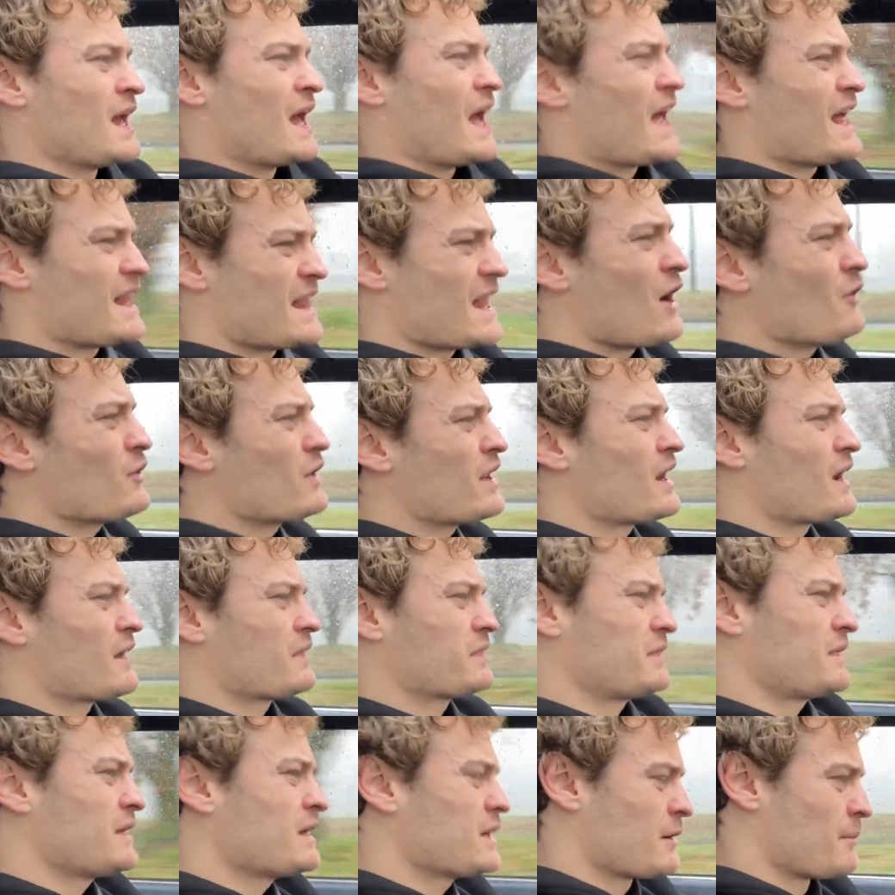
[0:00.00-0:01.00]
And now that I
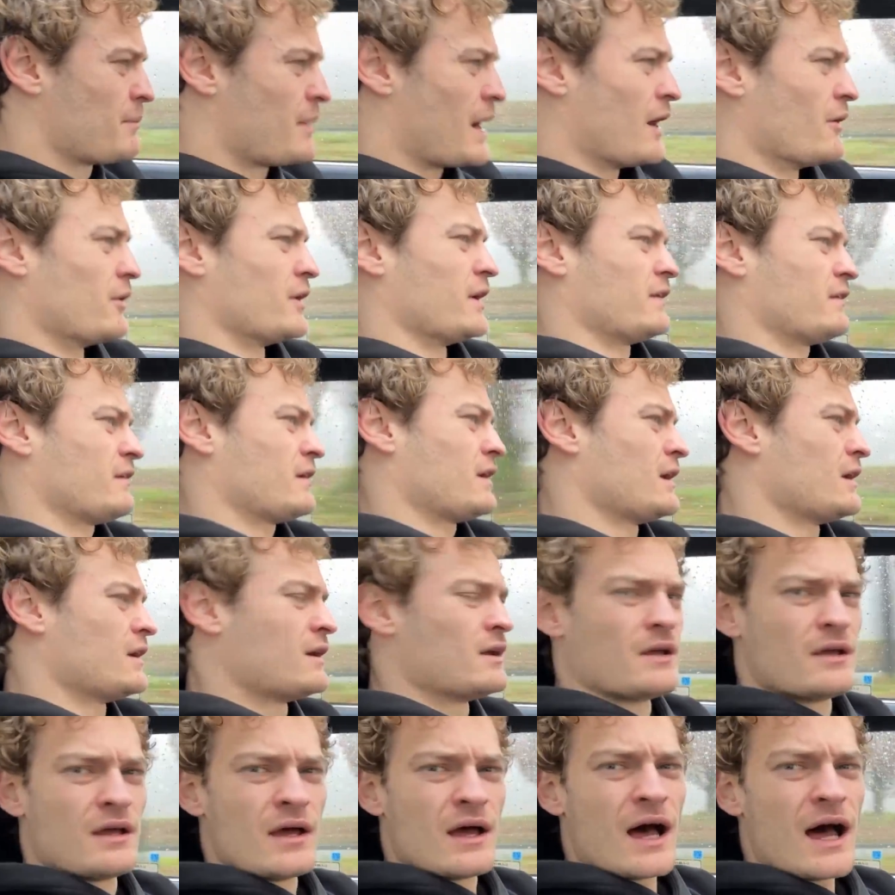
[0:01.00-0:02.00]
think about it,
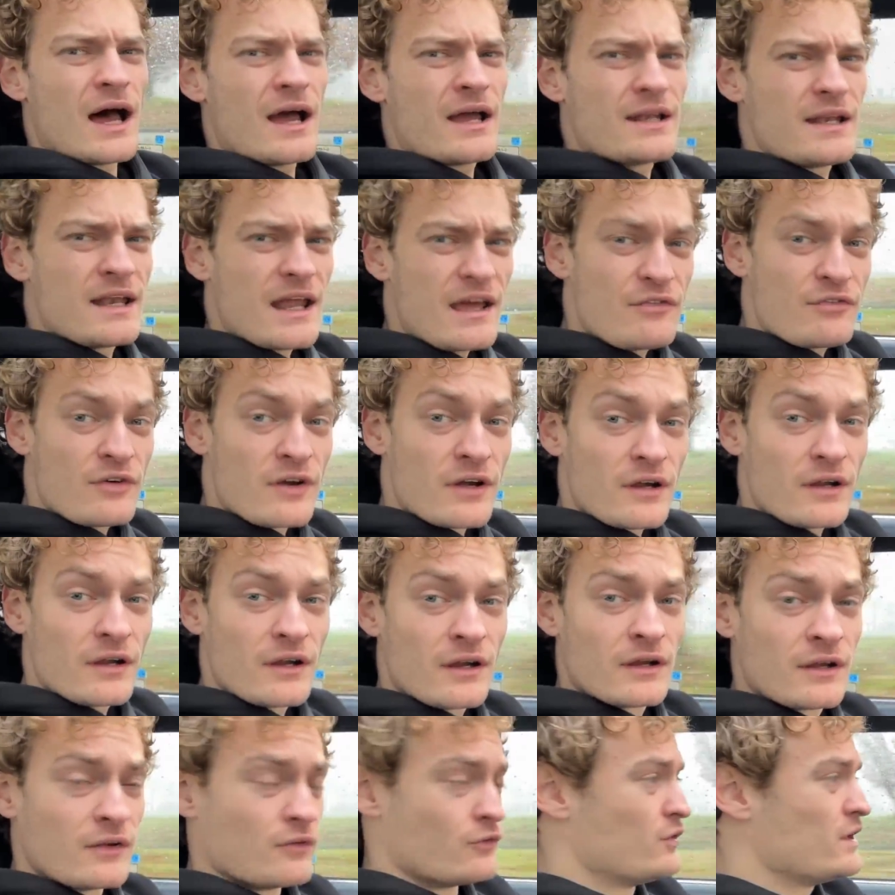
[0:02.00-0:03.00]
I never
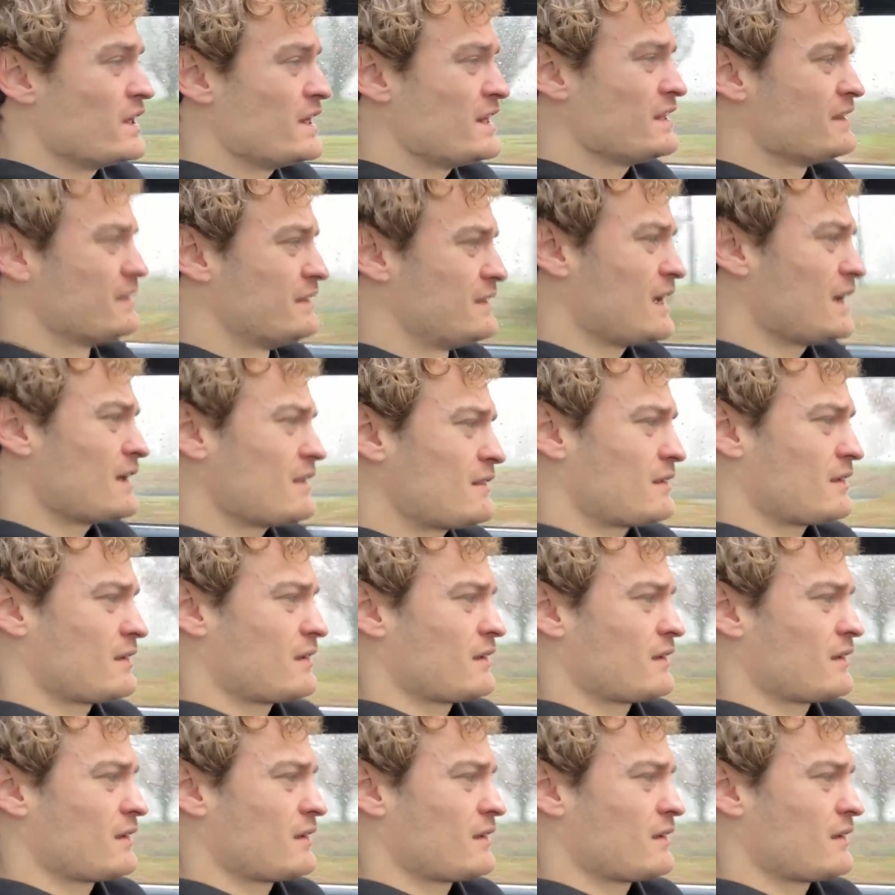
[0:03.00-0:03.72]
really did